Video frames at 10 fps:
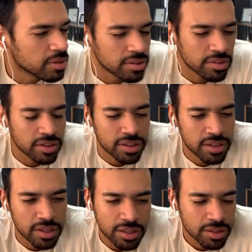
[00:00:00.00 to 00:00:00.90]
minutes. I
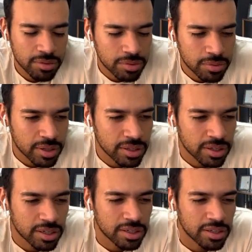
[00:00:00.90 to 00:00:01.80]
don't know why
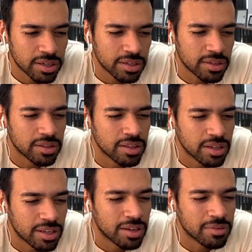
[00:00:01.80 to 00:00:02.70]

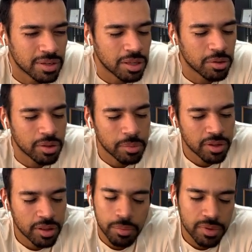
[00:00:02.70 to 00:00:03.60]
I have a doubt about
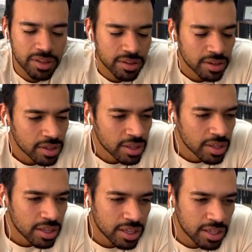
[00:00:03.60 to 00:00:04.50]
that, but
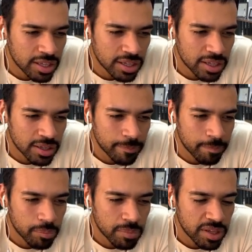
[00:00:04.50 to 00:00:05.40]

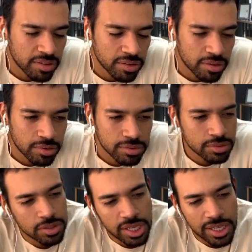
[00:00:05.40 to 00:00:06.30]
based
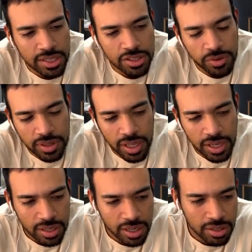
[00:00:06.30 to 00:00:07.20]
on daily trend
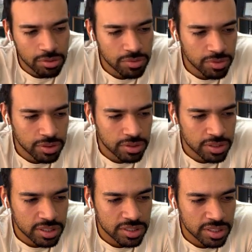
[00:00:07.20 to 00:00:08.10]
line, I look for
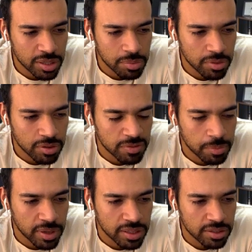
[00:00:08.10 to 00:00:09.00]
this type of
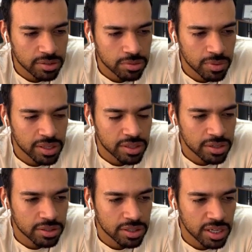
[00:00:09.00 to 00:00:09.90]
pattern right
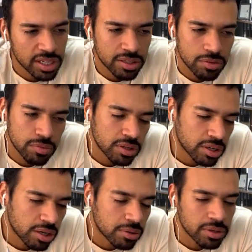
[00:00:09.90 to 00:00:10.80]
here in 1
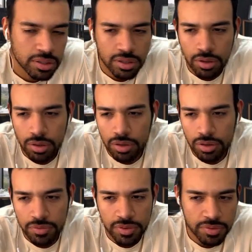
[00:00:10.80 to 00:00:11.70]
hour
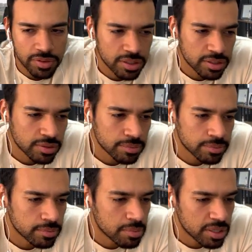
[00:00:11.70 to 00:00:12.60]
or
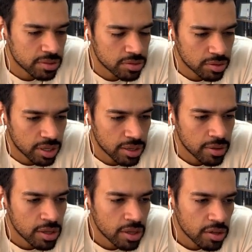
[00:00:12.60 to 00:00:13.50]
15 minutes. Okay,
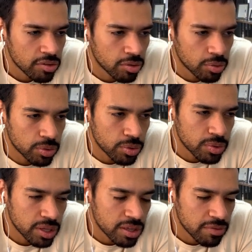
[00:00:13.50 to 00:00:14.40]
so
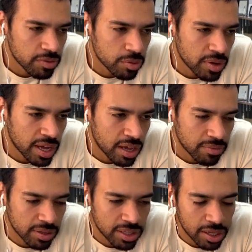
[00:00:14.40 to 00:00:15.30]
if you have
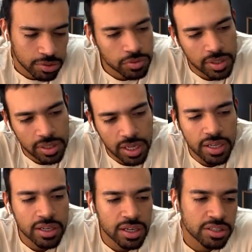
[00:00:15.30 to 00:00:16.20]
a downtrend
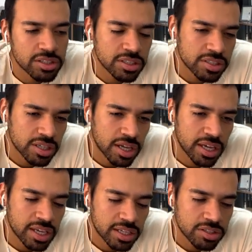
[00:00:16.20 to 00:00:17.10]
line, I
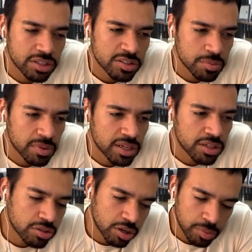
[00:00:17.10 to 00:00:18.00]
can just make
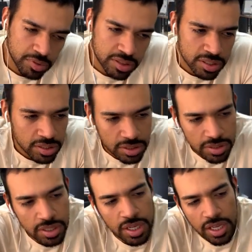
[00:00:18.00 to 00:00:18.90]
short
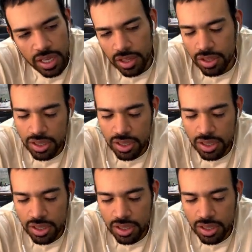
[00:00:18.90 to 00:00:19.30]
positions, and